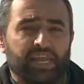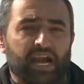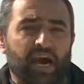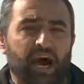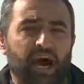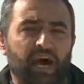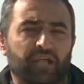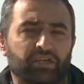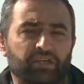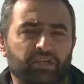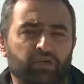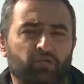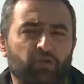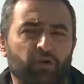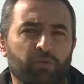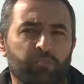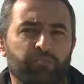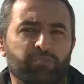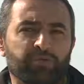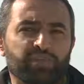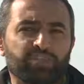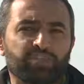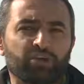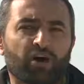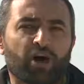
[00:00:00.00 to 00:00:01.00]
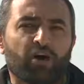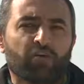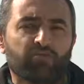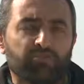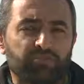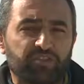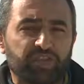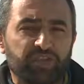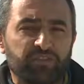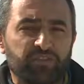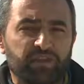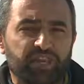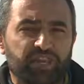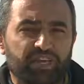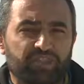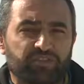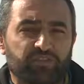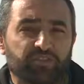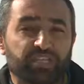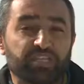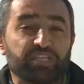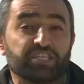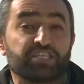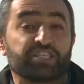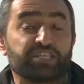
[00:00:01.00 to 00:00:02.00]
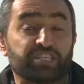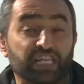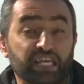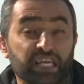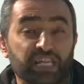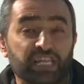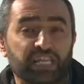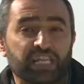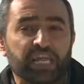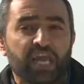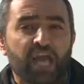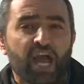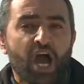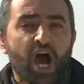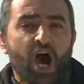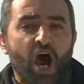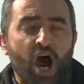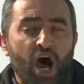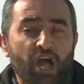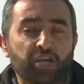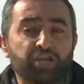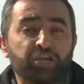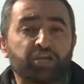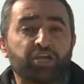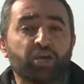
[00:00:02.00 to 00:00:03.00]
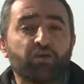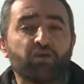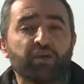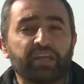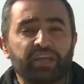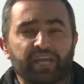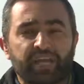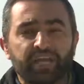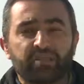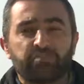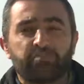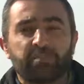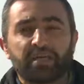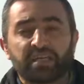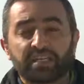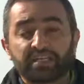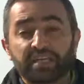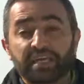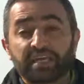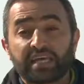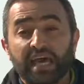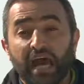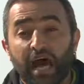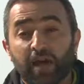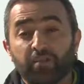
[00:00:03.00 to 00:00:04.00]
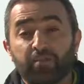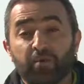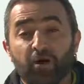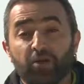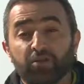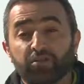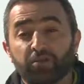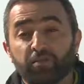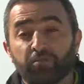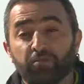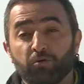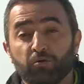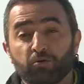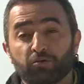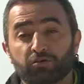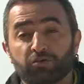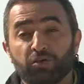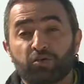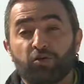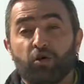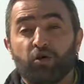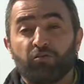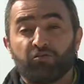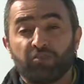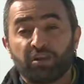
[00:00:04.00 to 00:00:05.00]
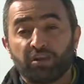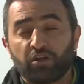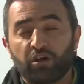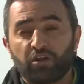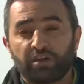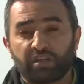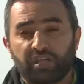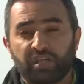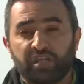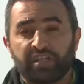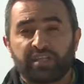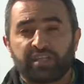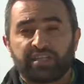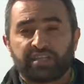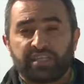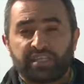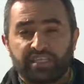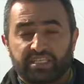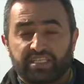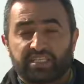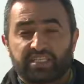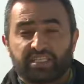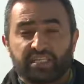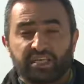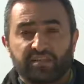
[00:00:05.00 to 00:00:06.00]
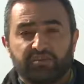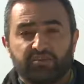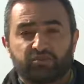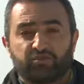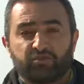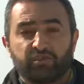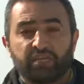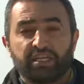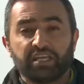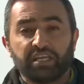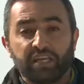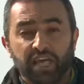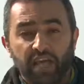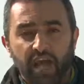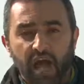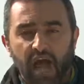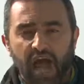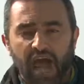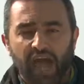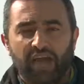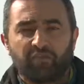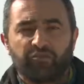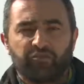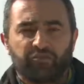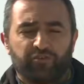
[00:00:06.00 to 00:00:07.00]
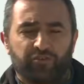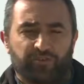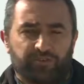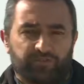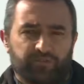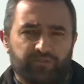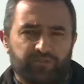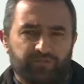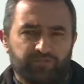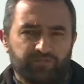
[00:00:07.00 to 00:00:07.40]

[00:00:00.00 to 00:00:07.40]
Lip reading: the hard equipment of the military is still ongoing and building up on the border overlooking this territory, Afrin.